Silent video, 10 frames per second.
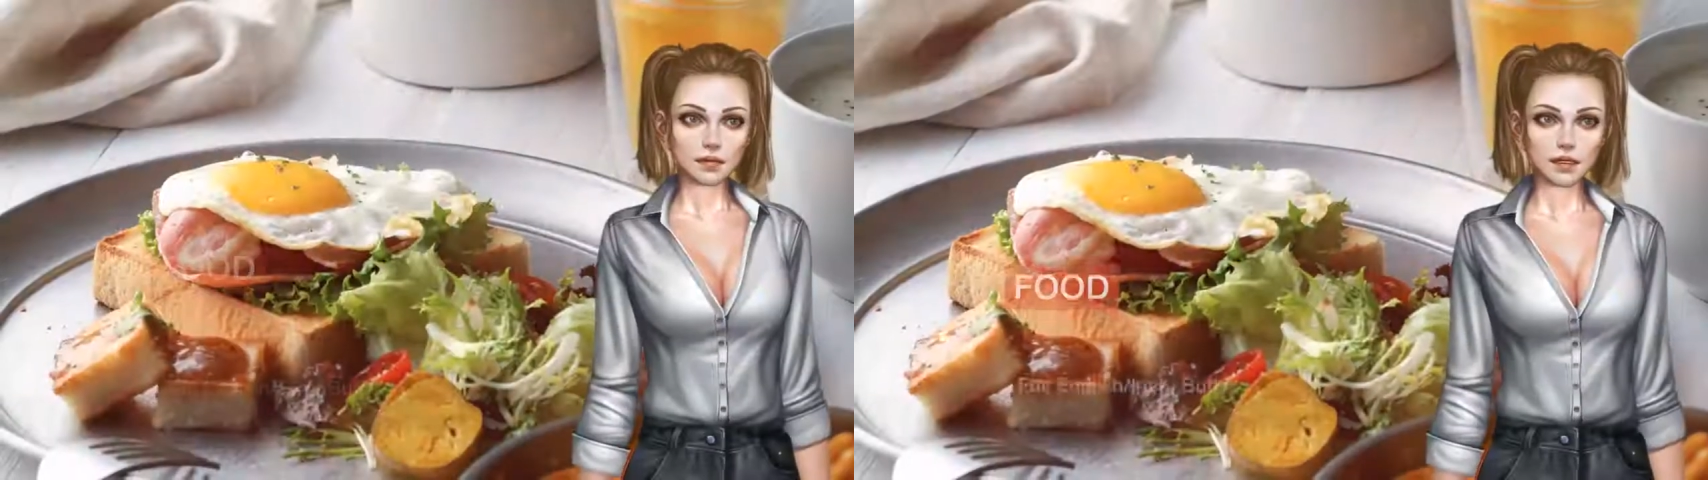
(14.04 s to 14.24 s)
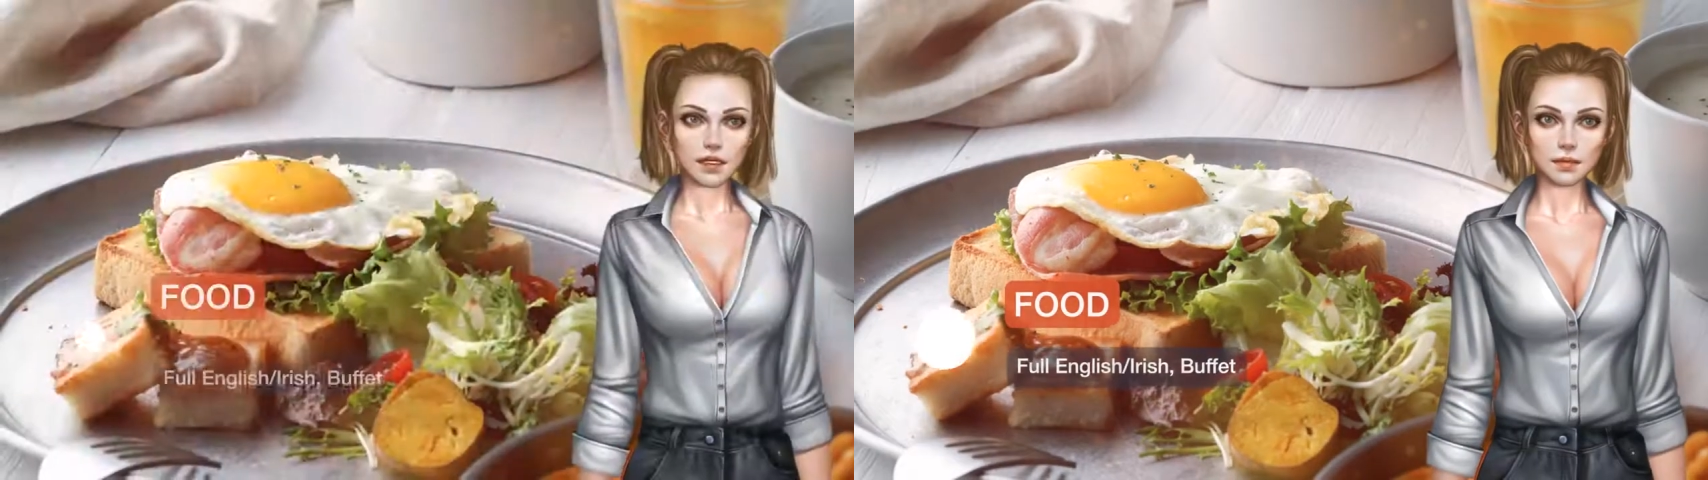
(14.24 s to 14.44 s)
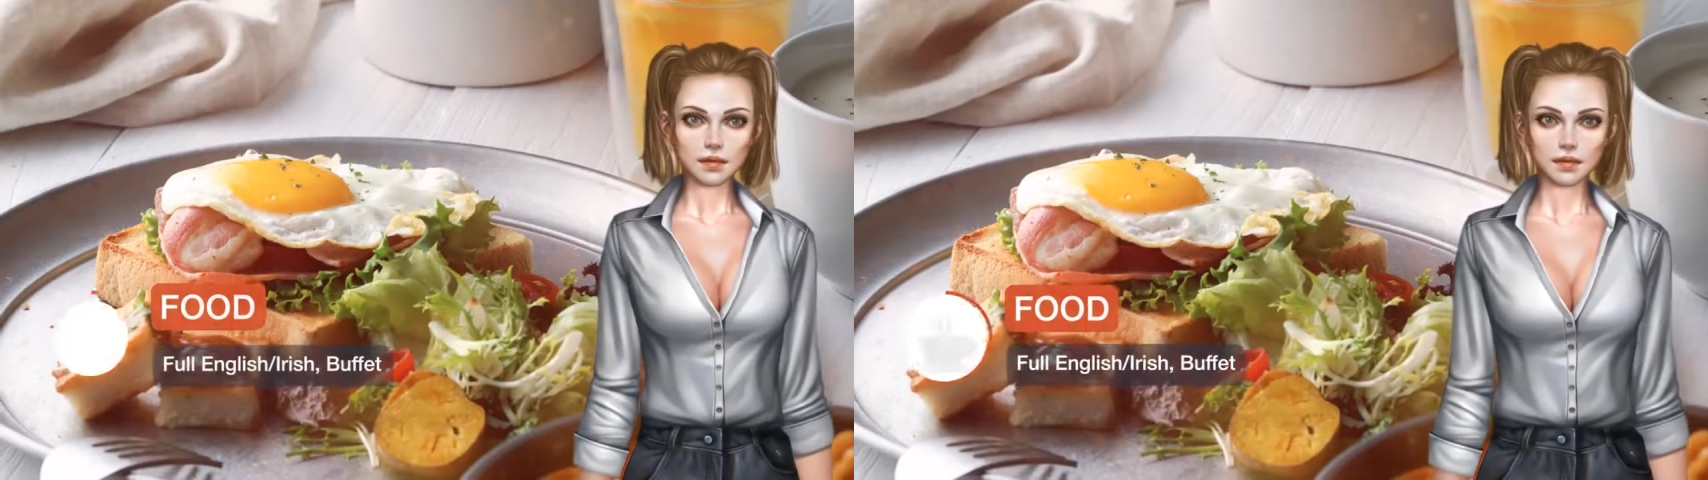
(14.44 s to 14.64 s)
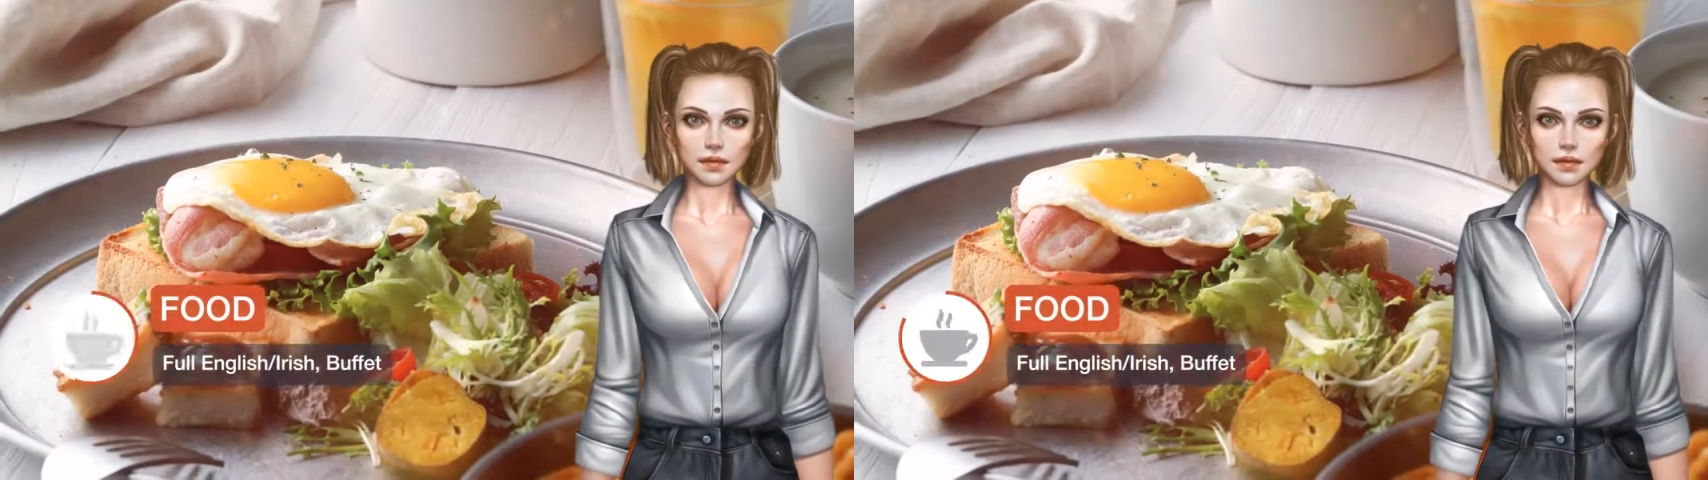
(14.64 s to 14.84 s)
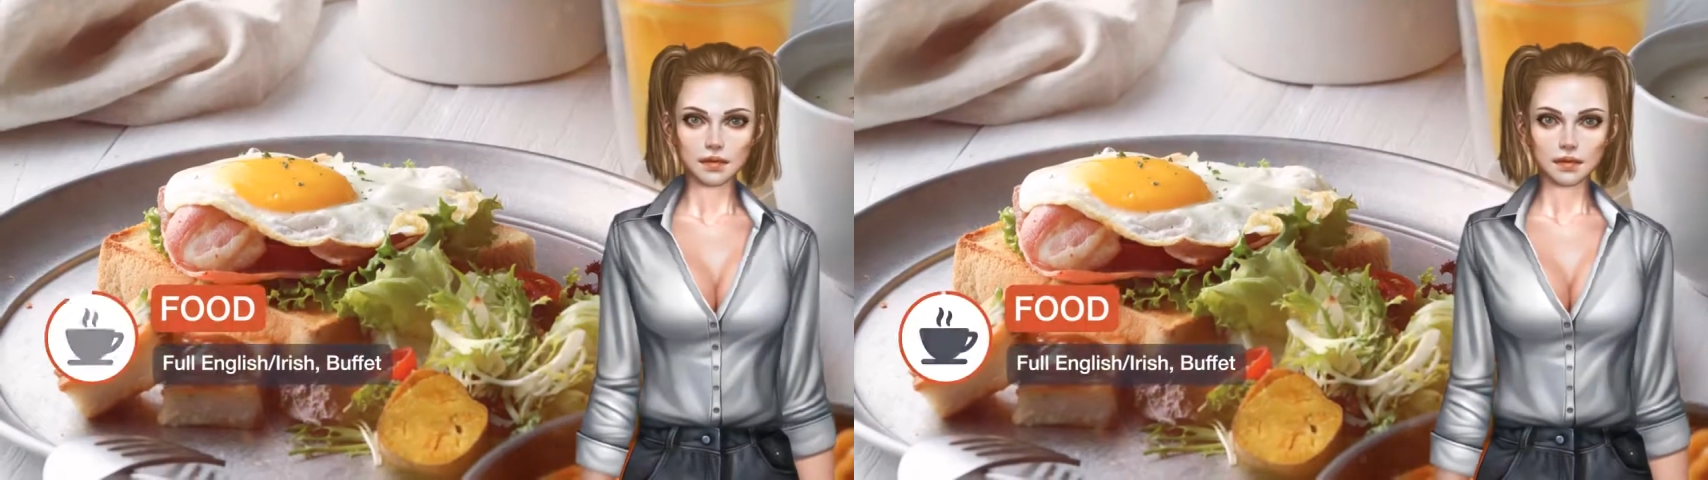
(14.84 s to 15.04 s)
Airport.
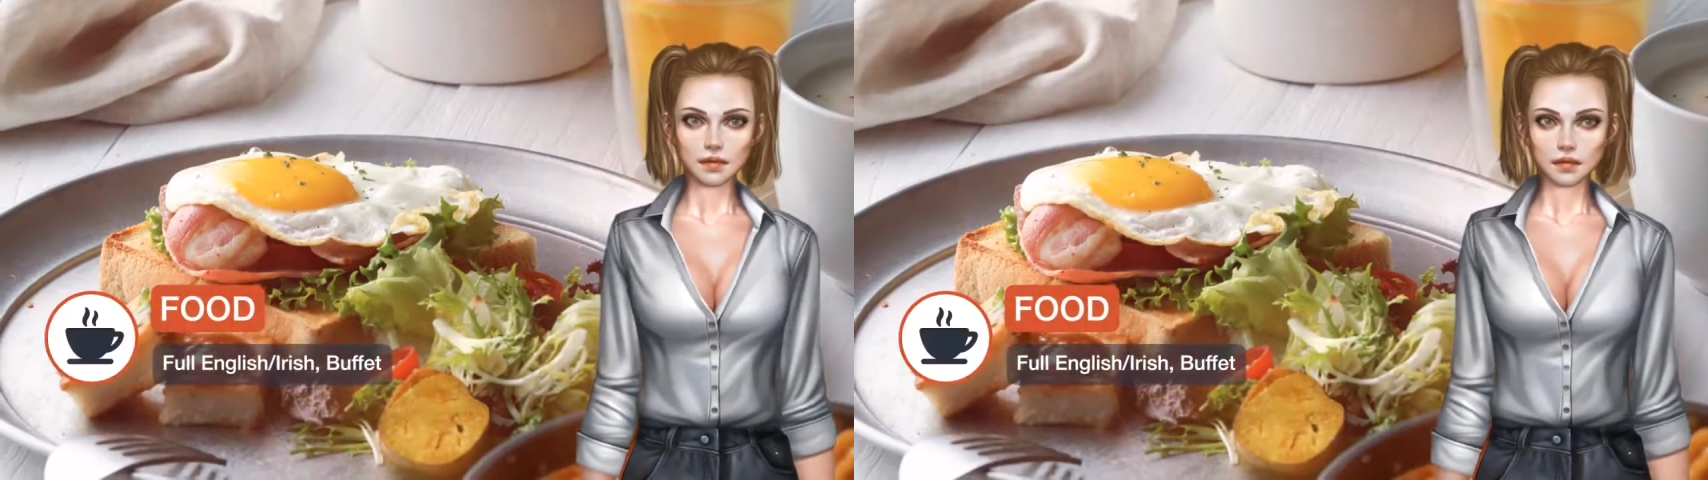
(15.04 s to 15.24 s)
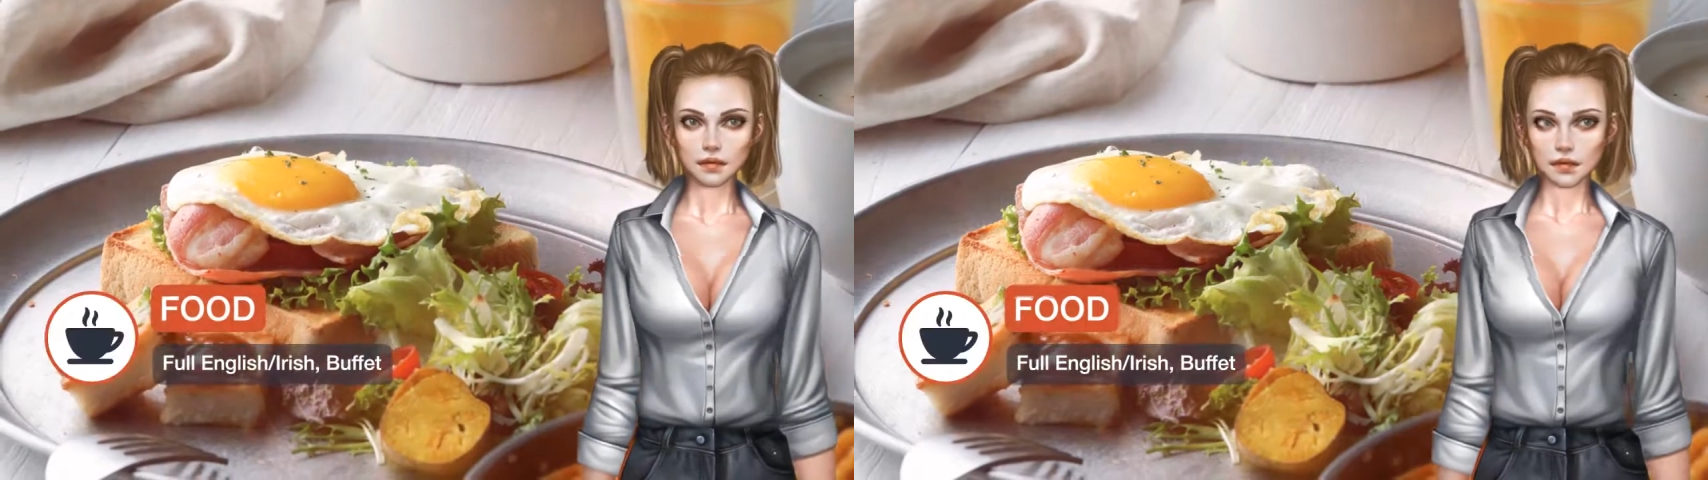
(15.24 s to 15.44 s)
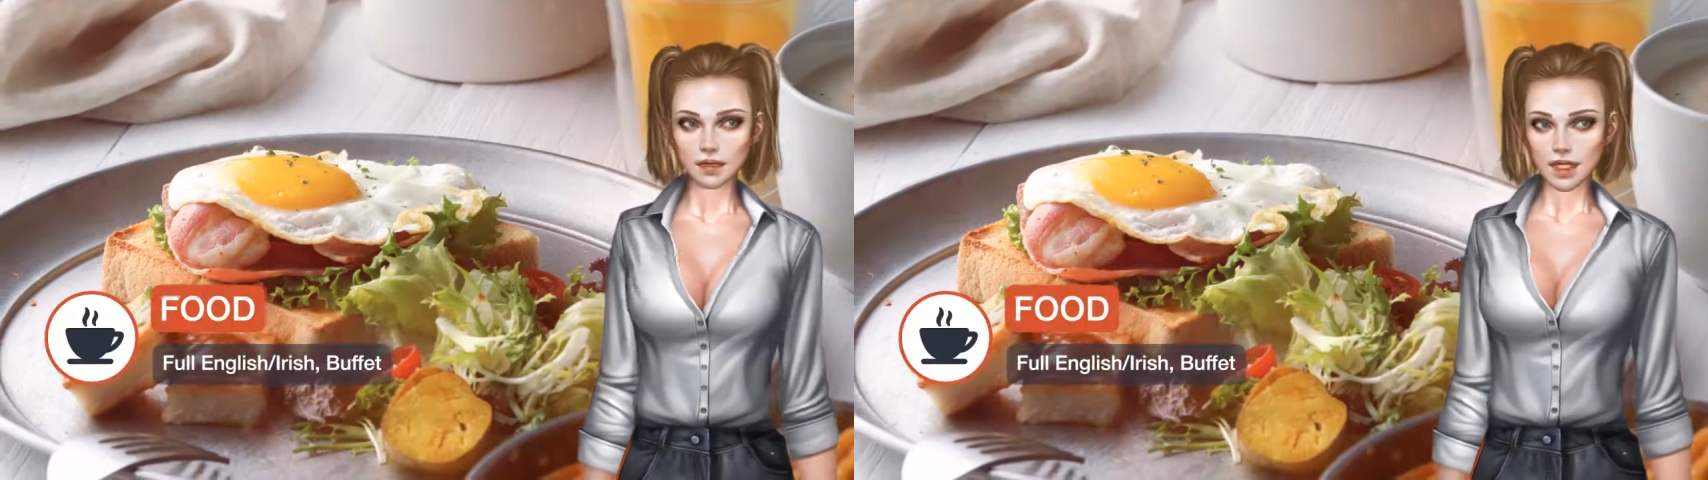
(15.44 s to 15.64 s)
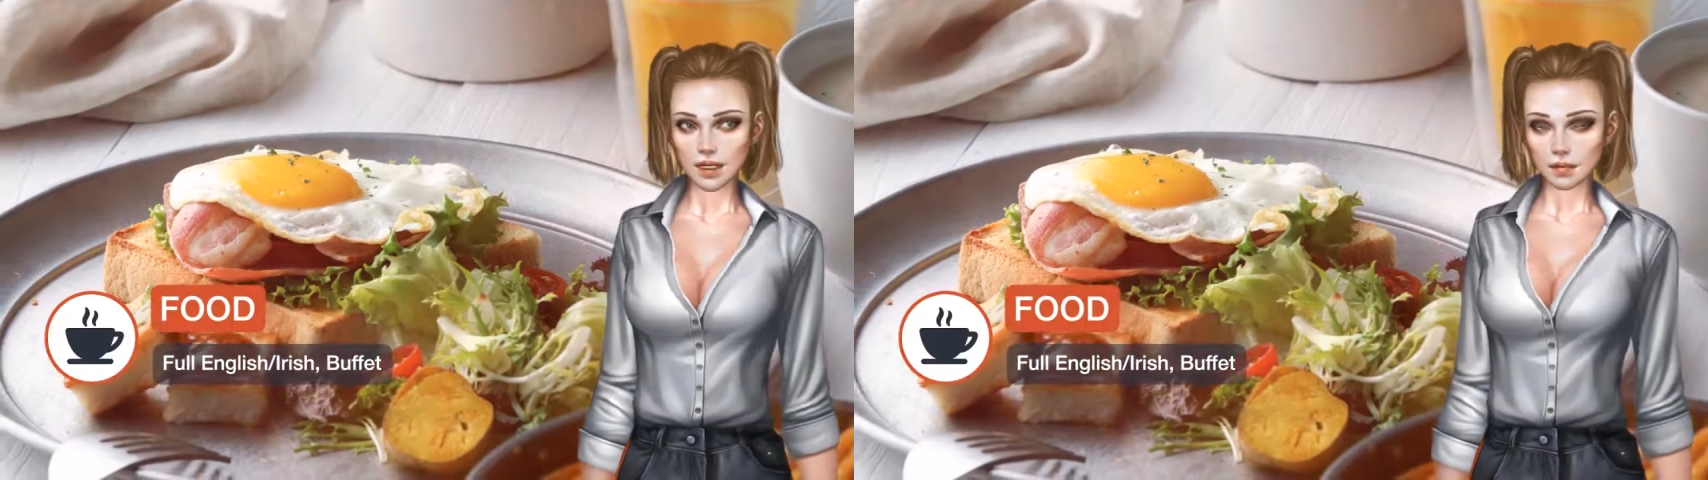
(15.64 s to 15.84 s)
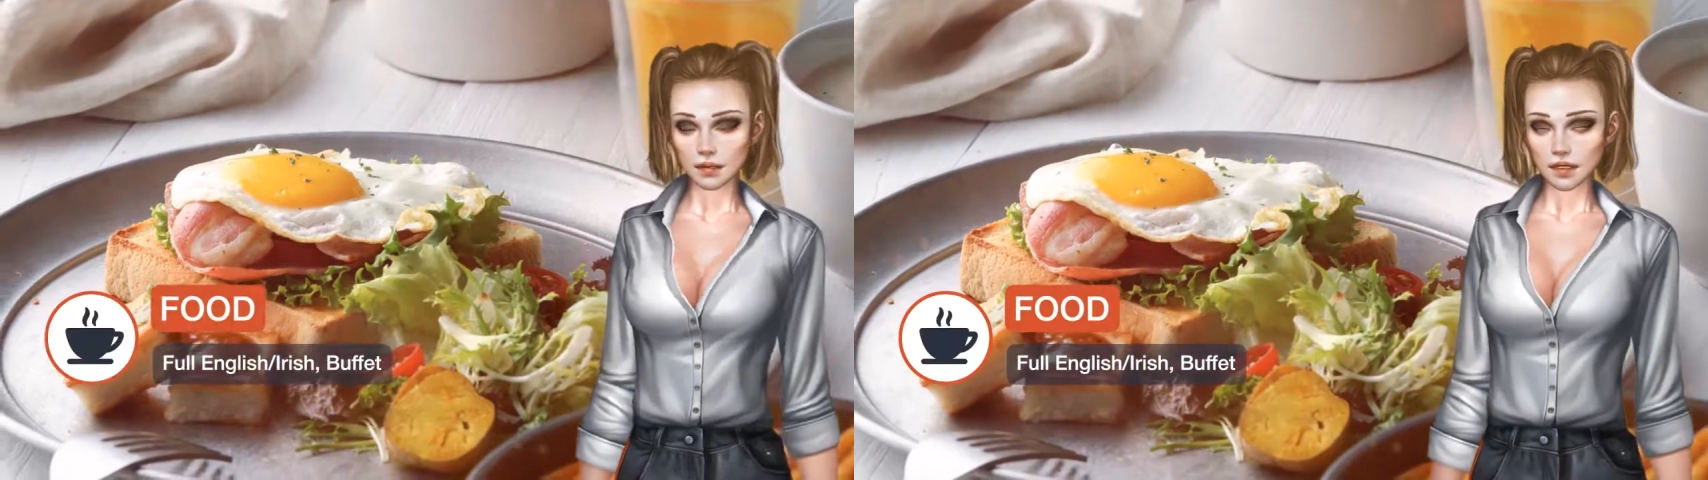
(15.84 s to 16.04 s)
This
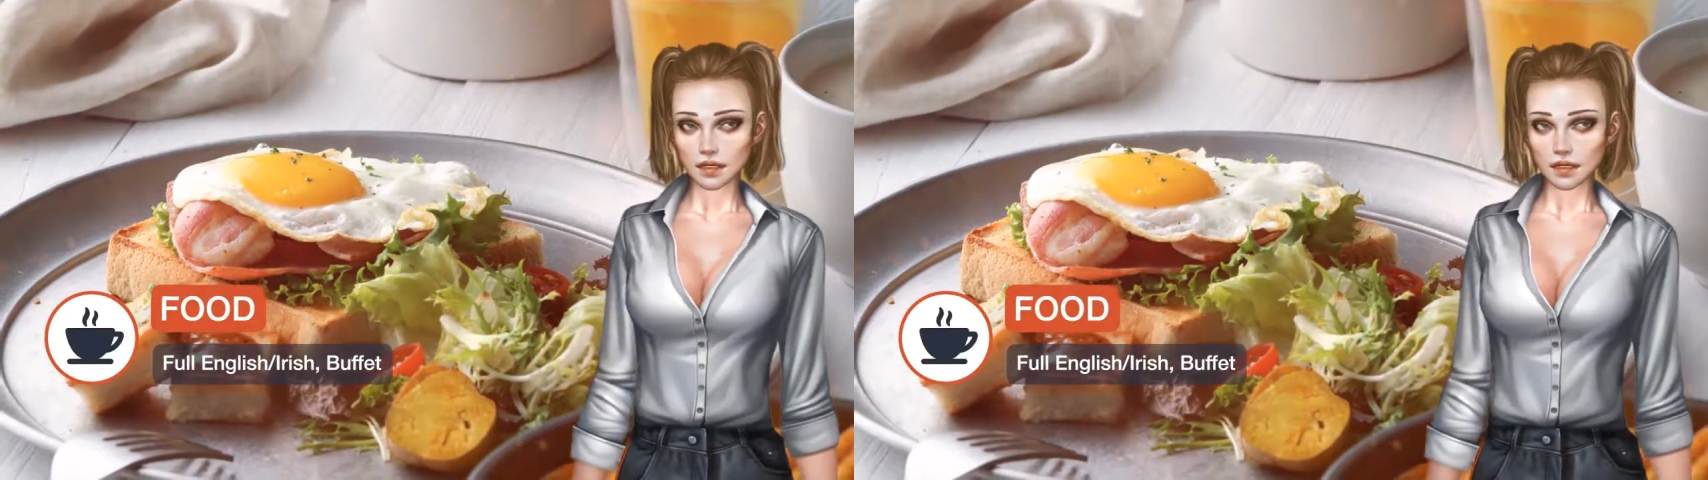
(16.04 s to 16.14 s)
four-star